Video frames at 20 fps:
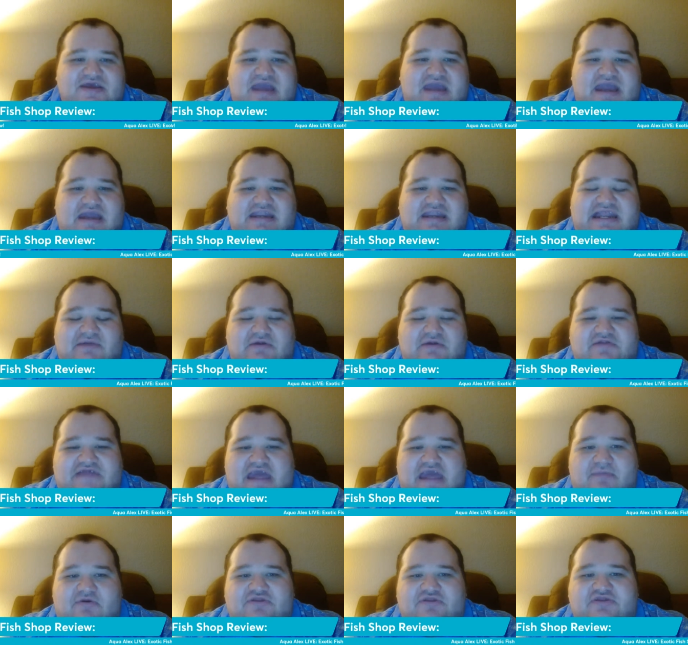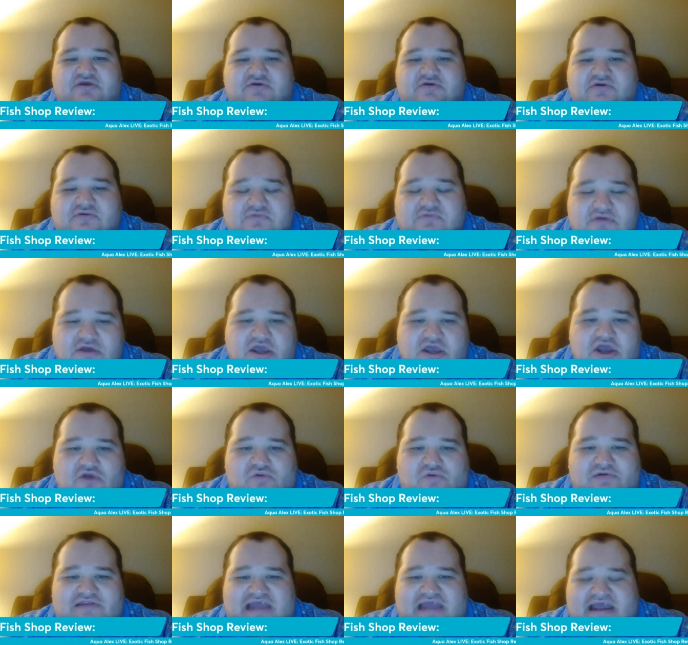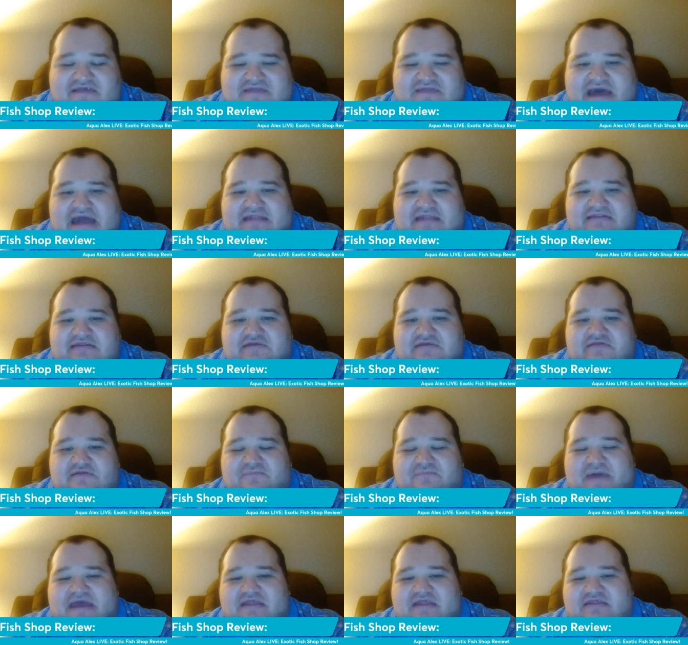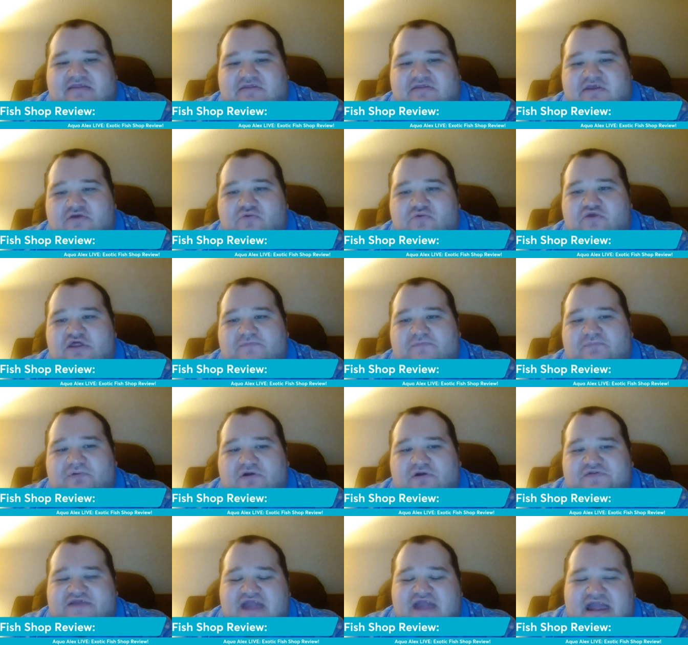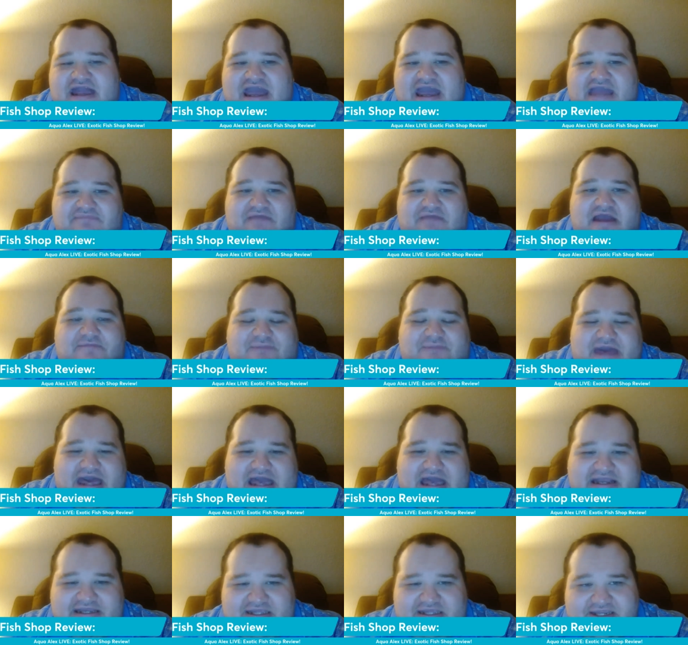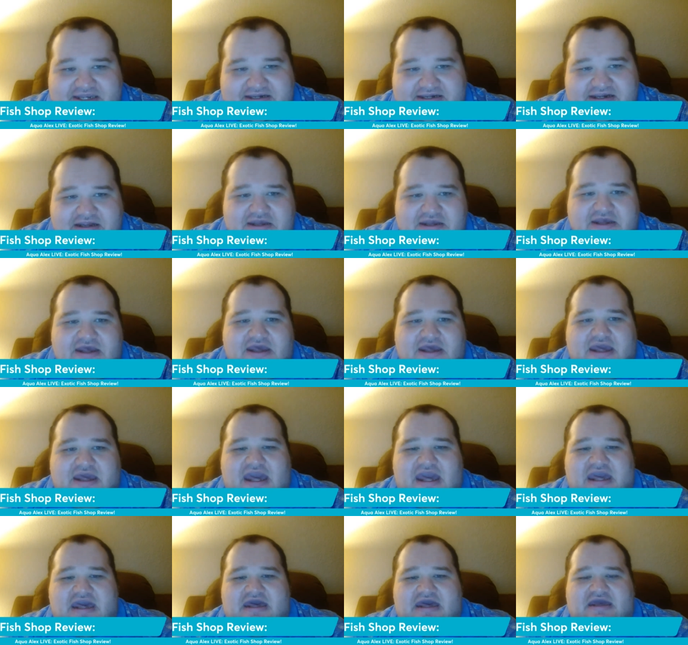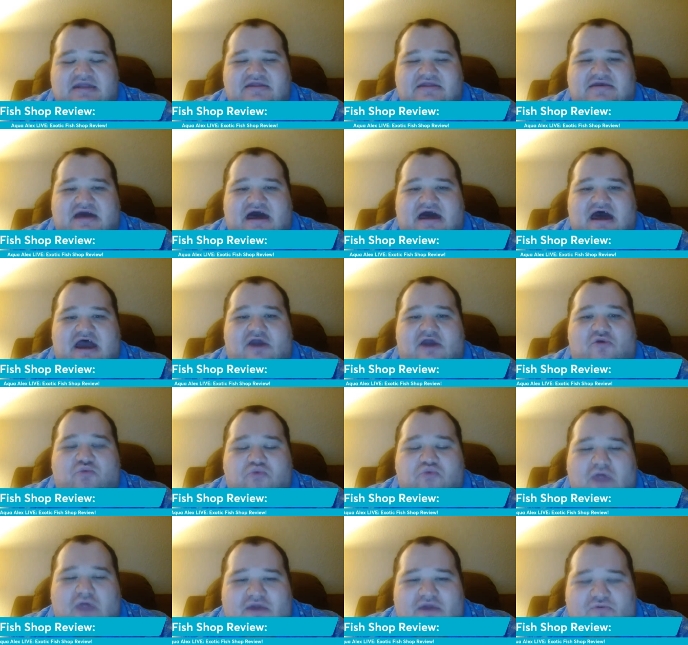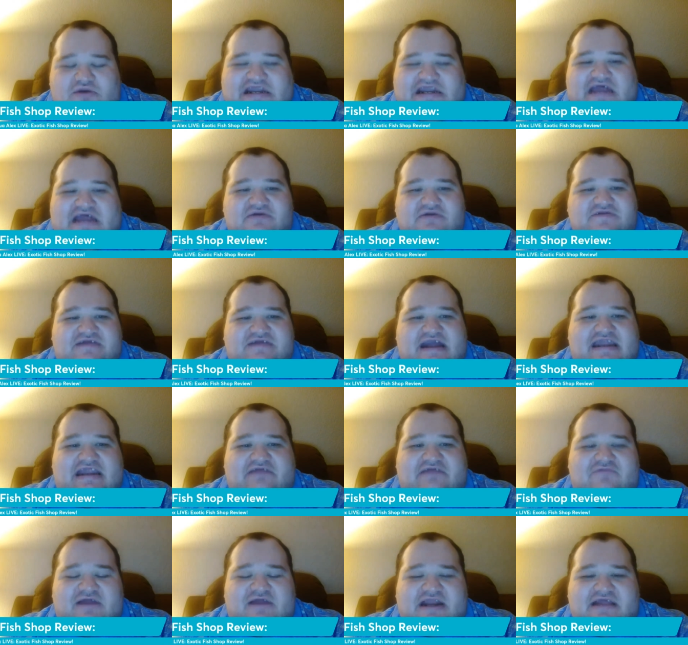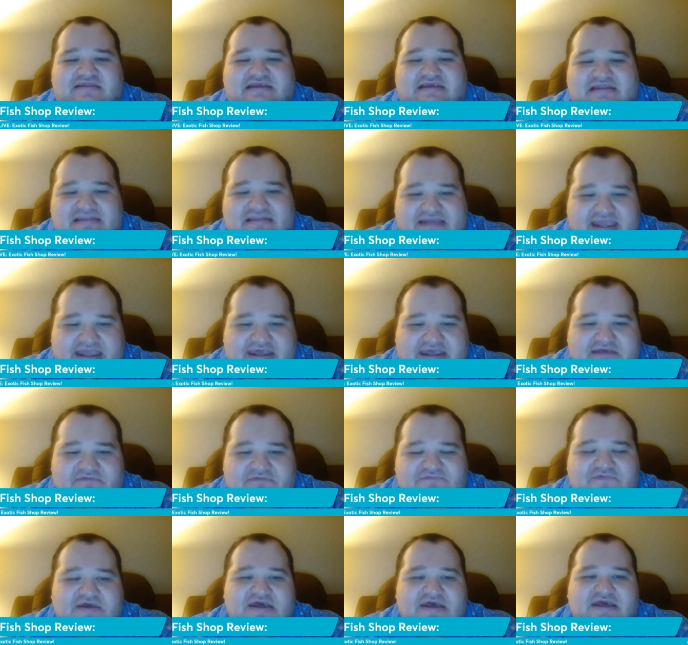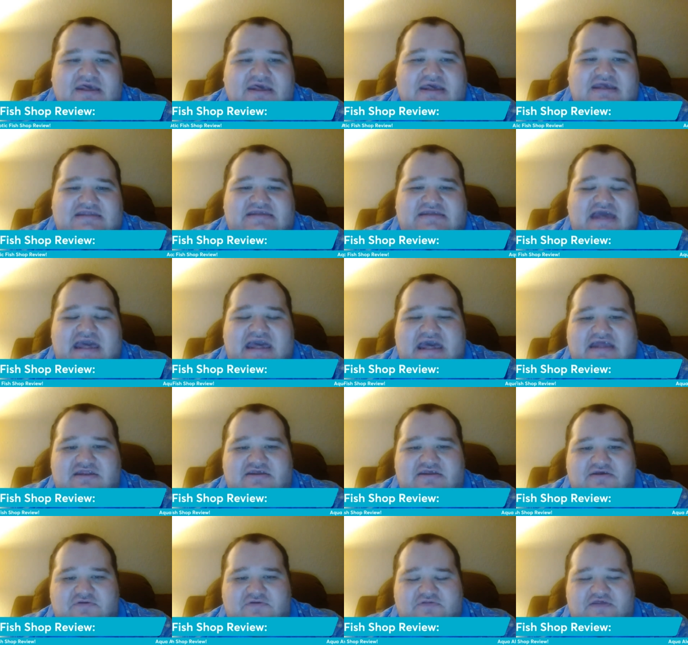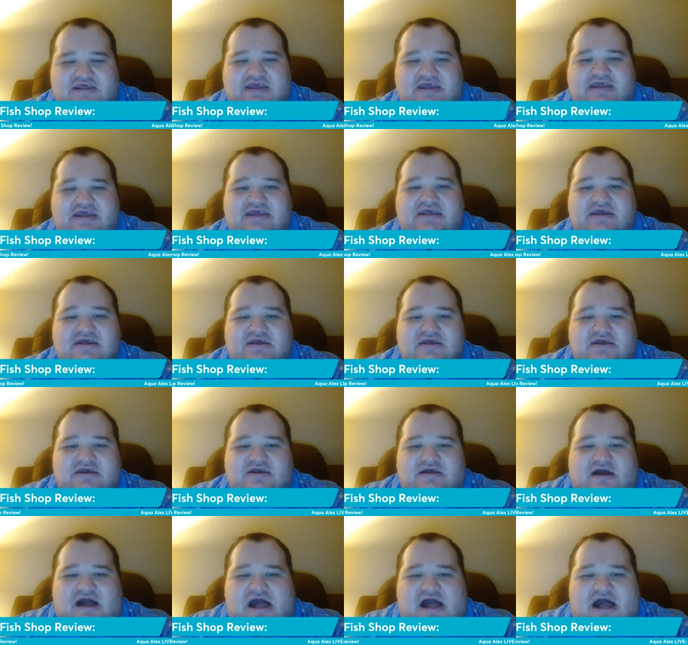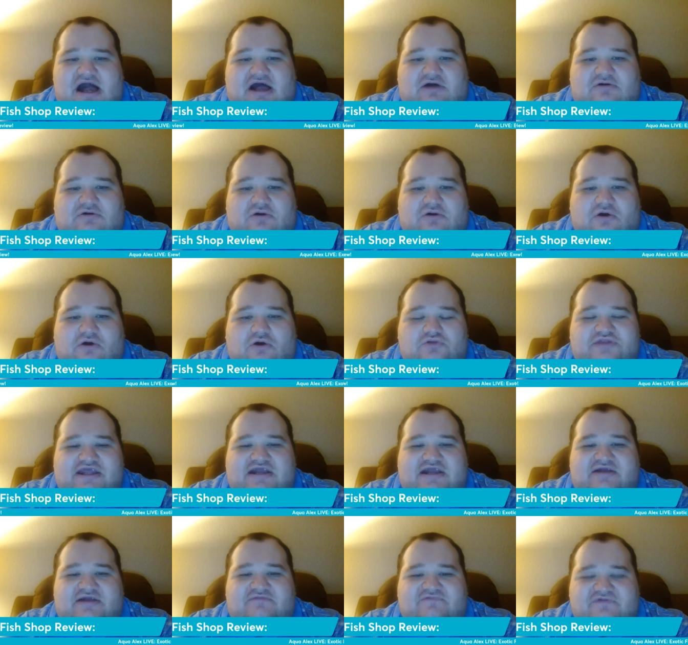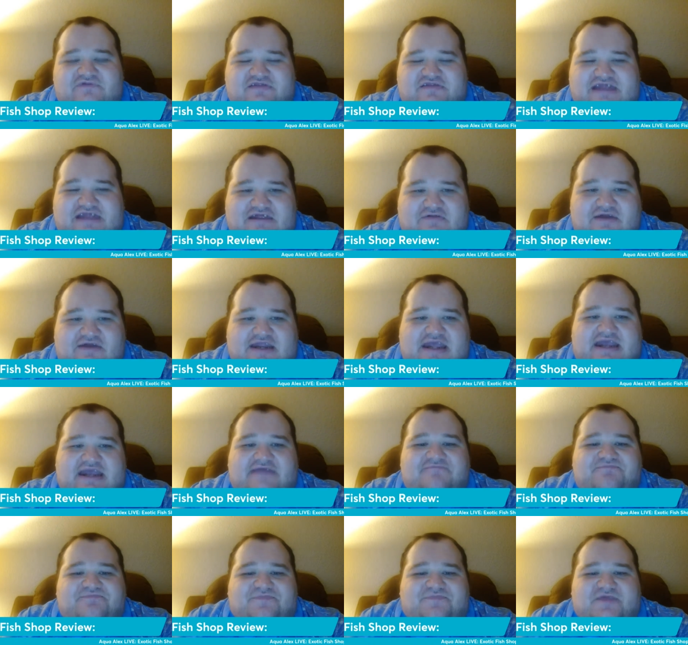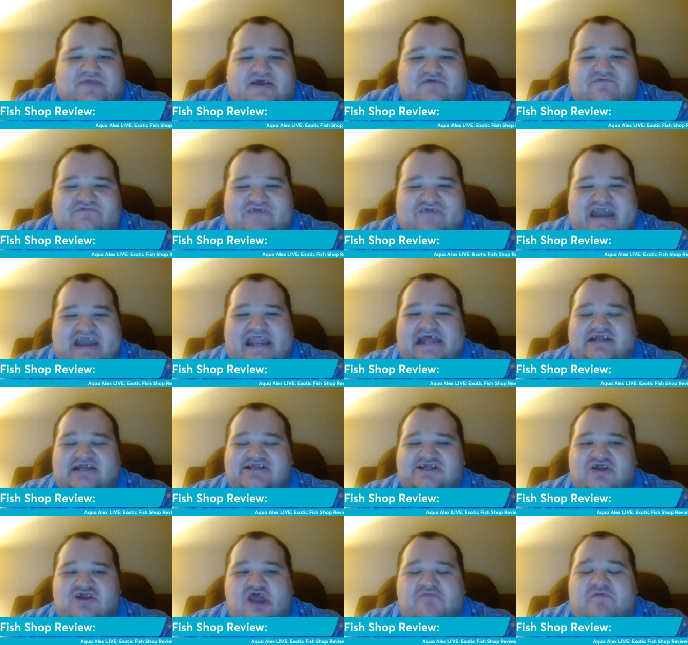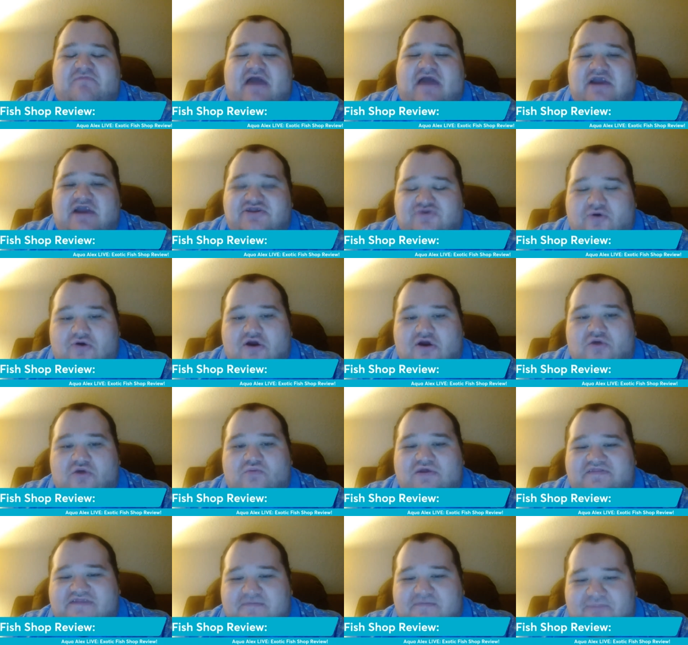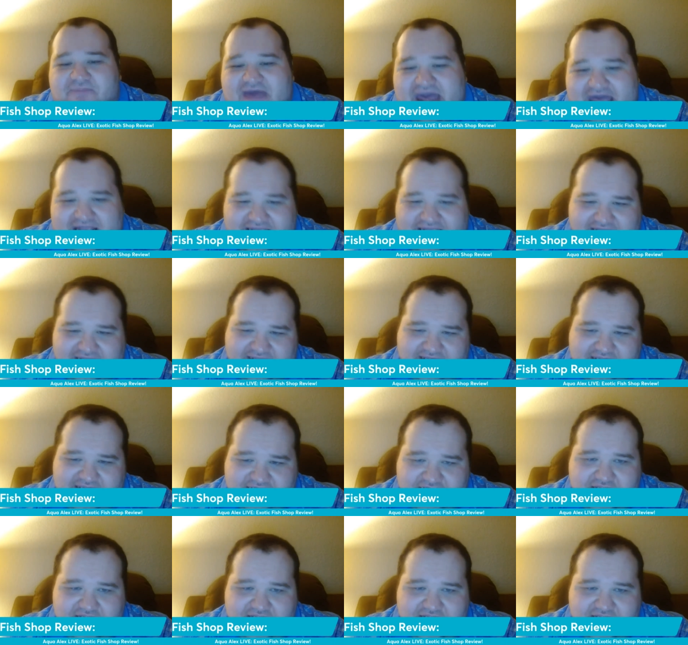And he was able to relay that to the person that had my package. And right when I was getting ready to leave to head to the holding facility, FedEx showed up at my door with the package.